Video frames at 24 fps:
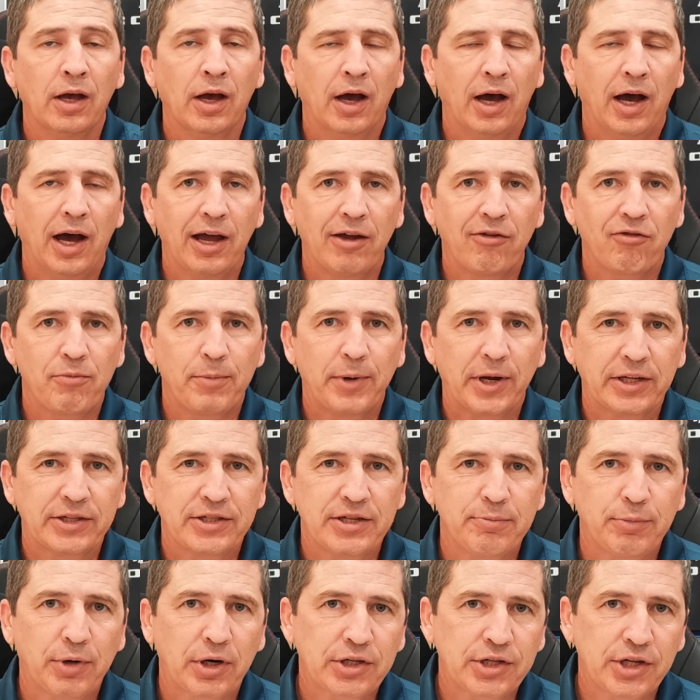Hi everybody,
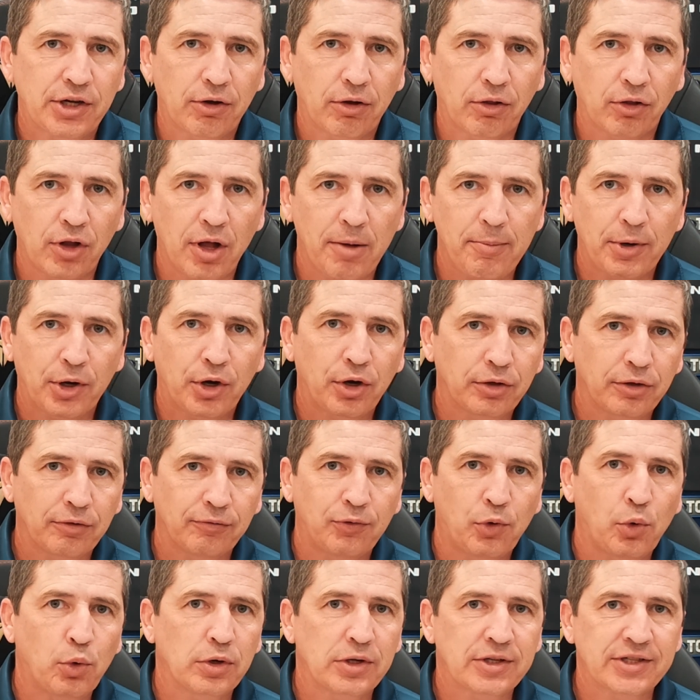Tim Bartz here, Long McArthur
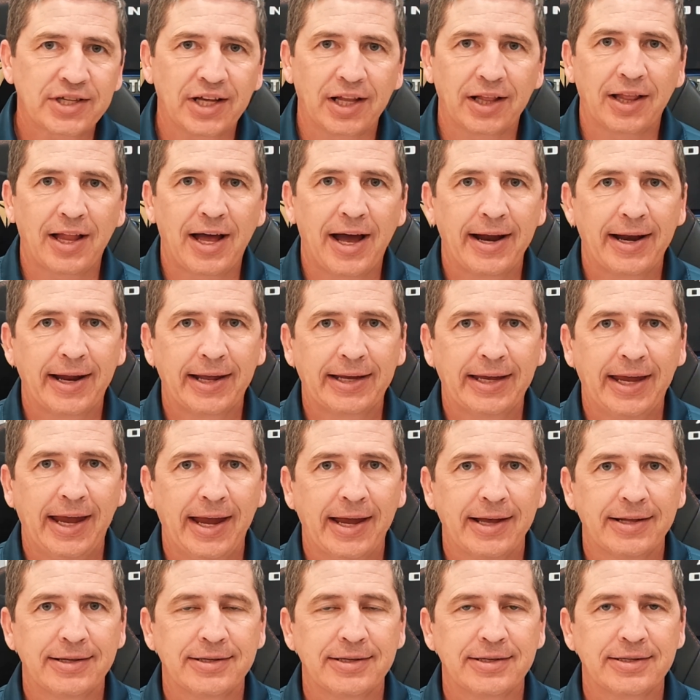Ford, Salina,
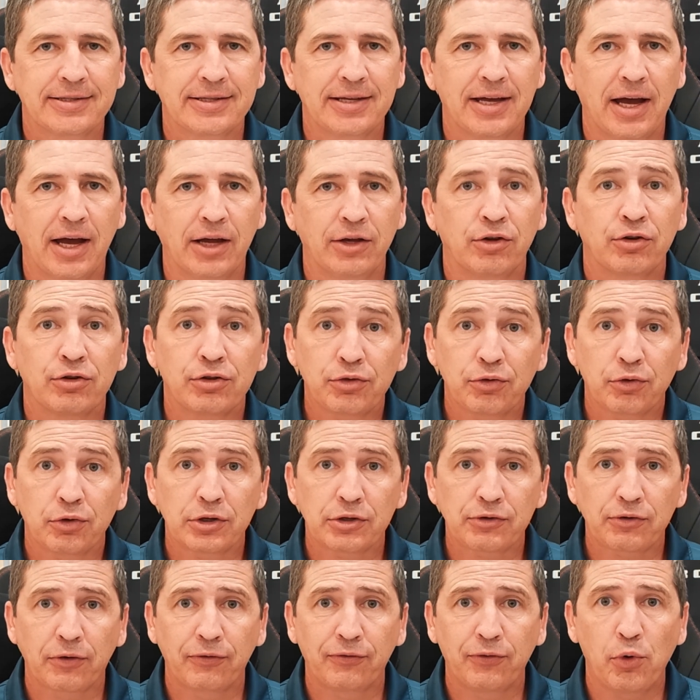Kansas, your
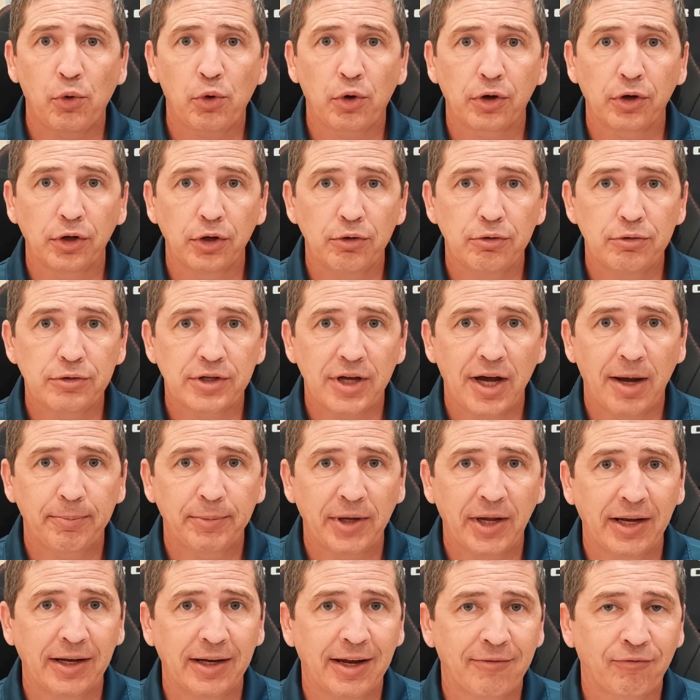source for Ford news,
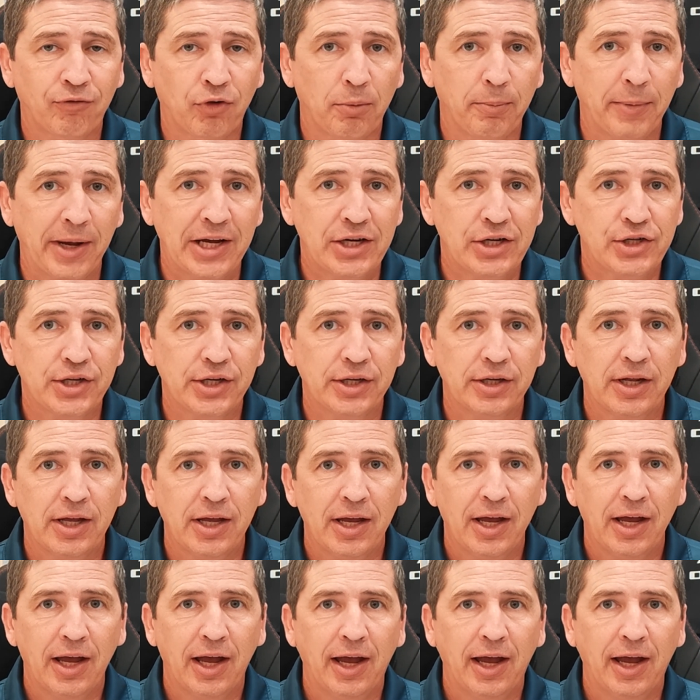update, and information.